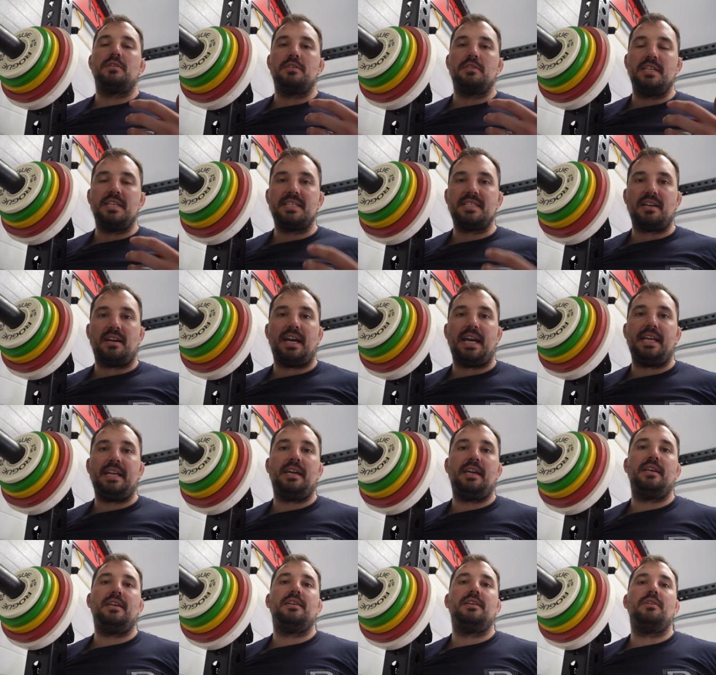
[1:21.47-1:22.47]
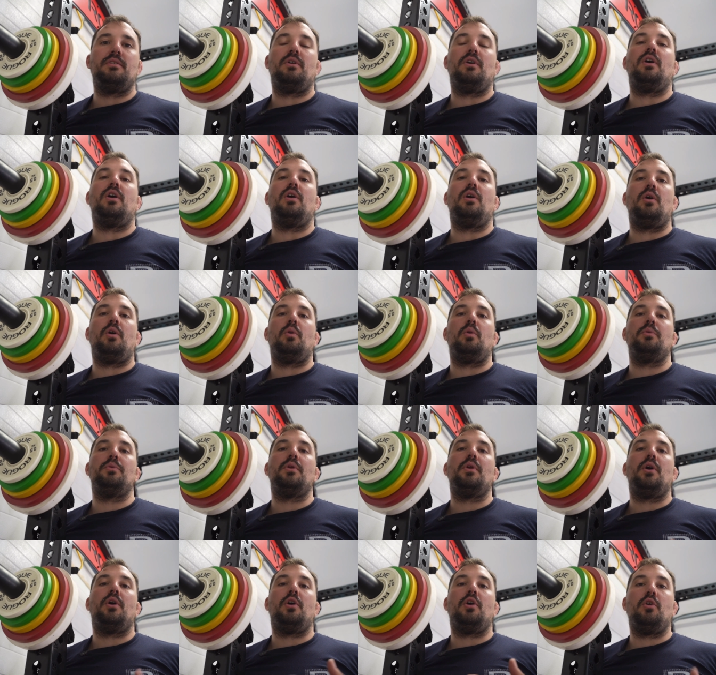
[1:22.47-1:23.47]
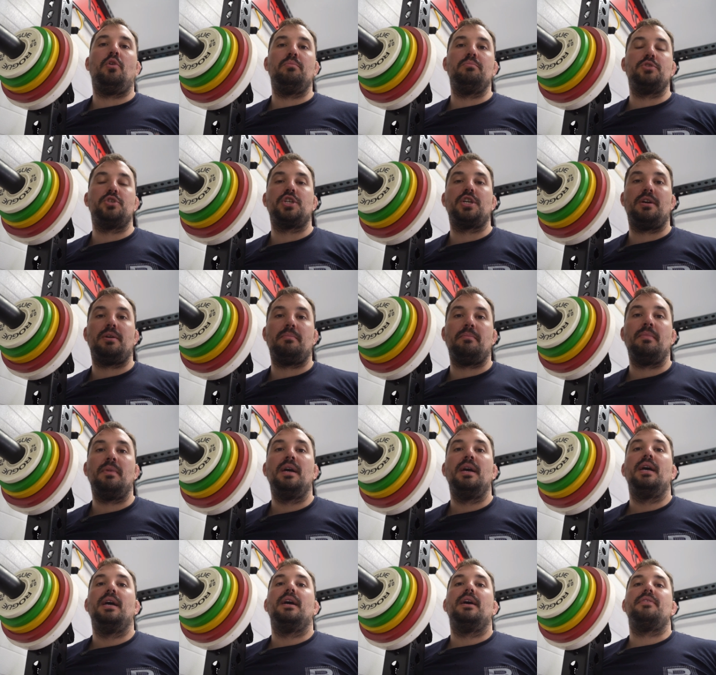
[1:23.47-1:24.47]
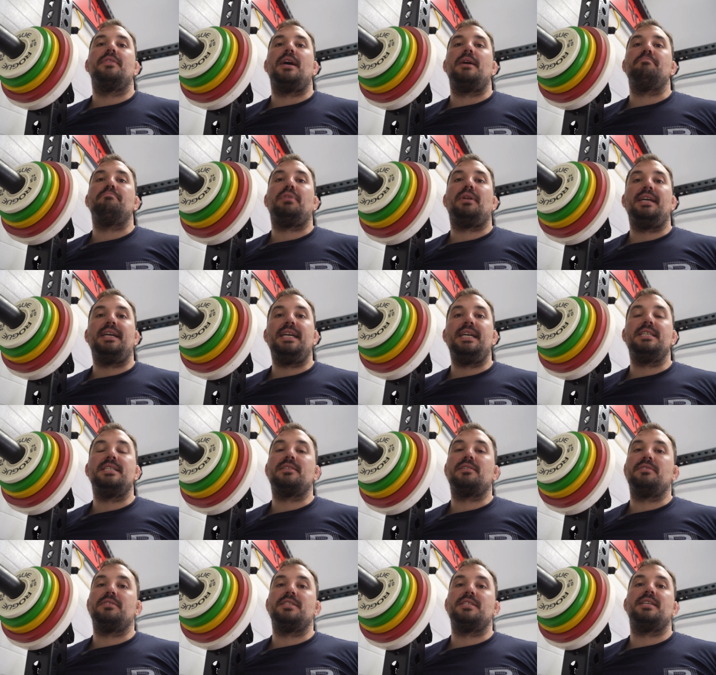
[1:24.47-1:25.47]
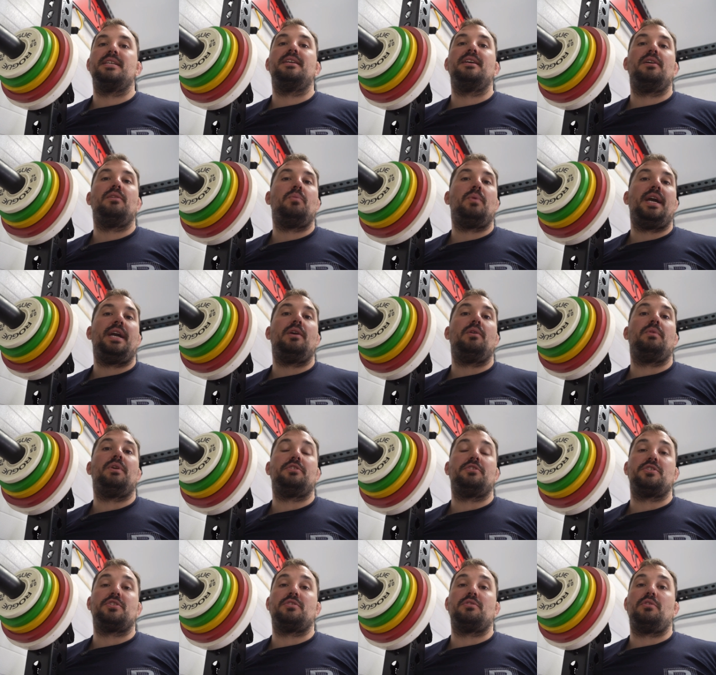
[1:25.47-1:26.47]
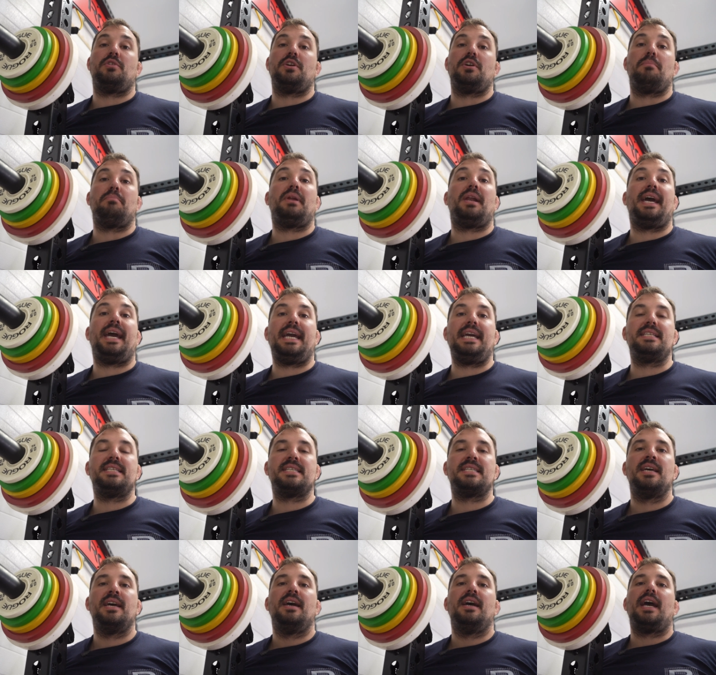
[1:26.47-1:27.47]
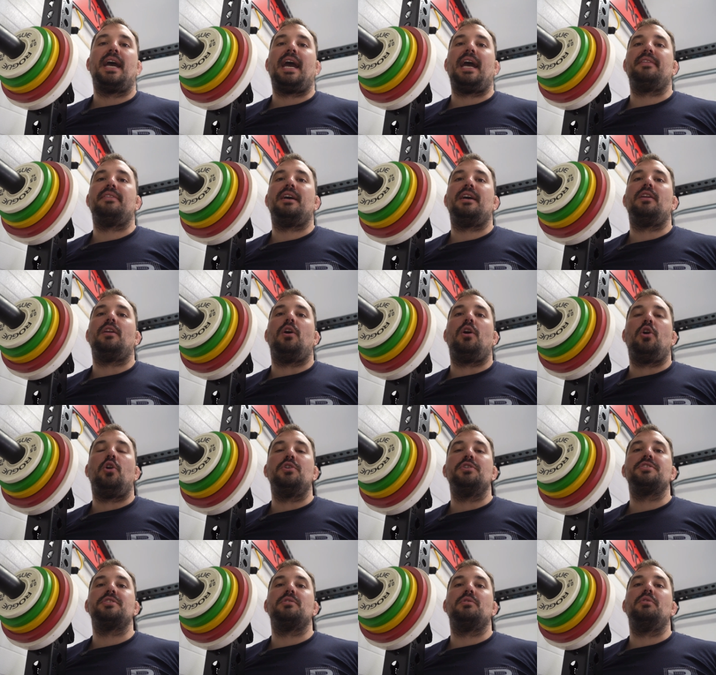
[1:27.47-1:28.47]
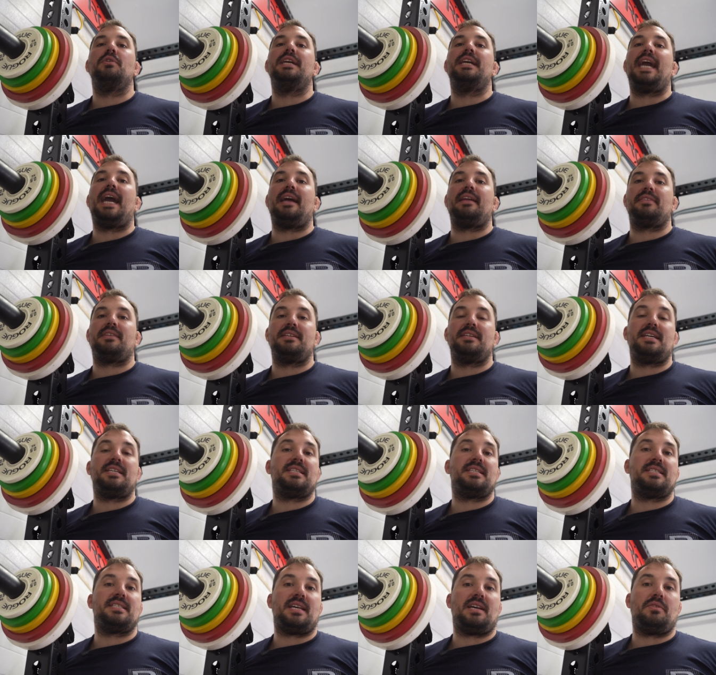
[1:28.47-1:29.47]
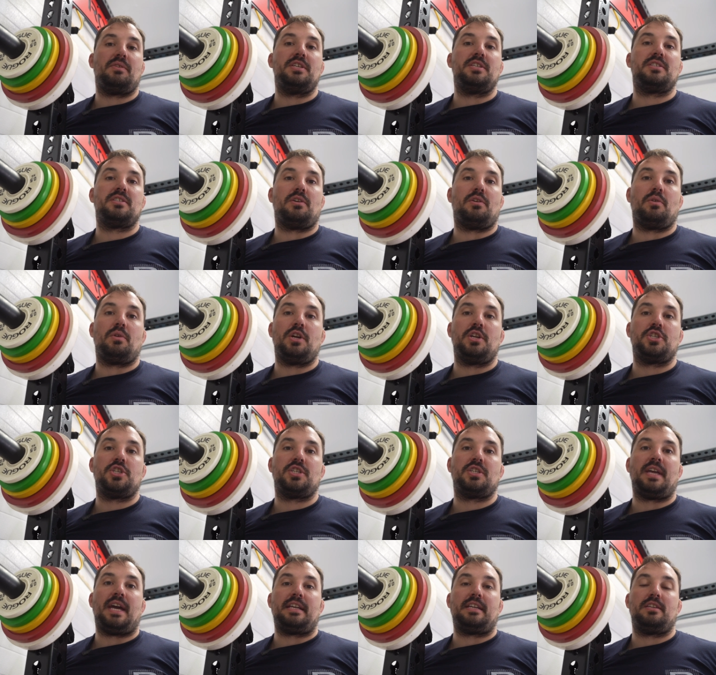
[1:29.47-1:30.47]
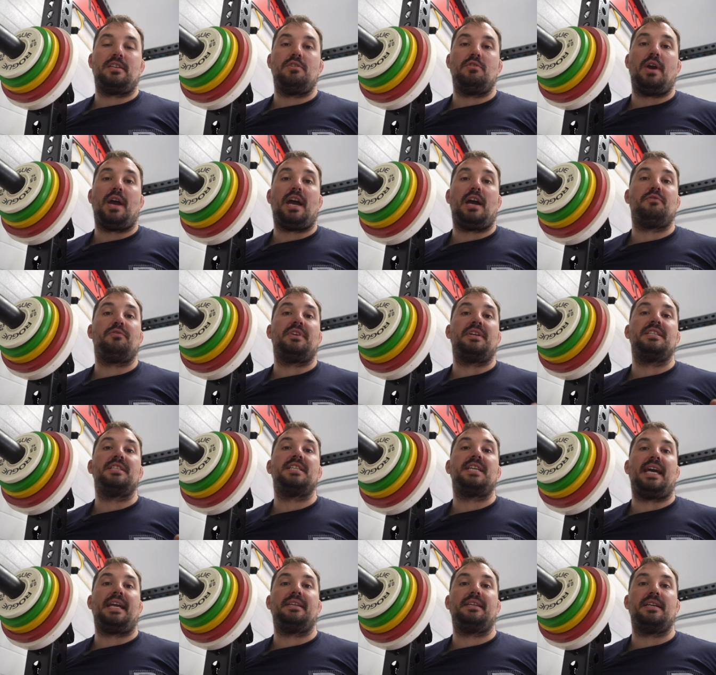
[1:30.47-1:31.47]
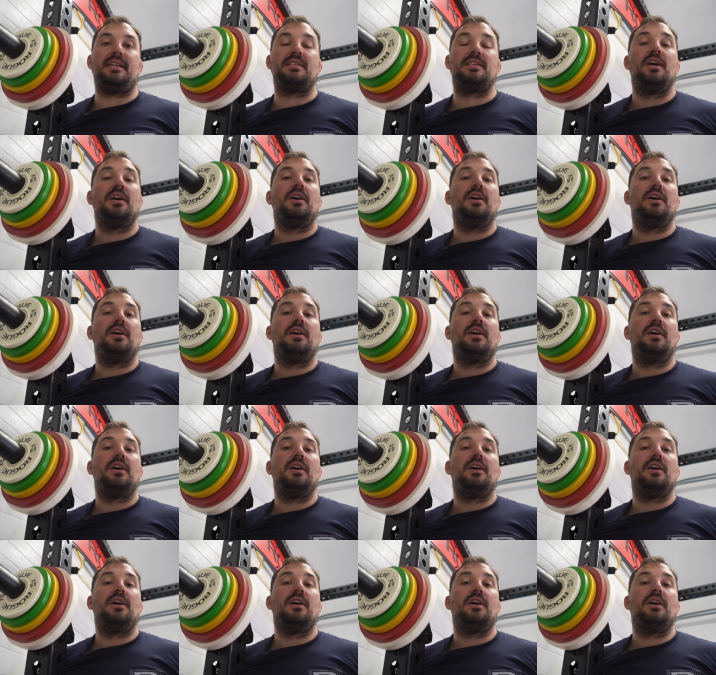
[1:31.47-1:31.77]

designing your own home gym, then please consider where you want to store your plates and then also get the necessary storage that you have intended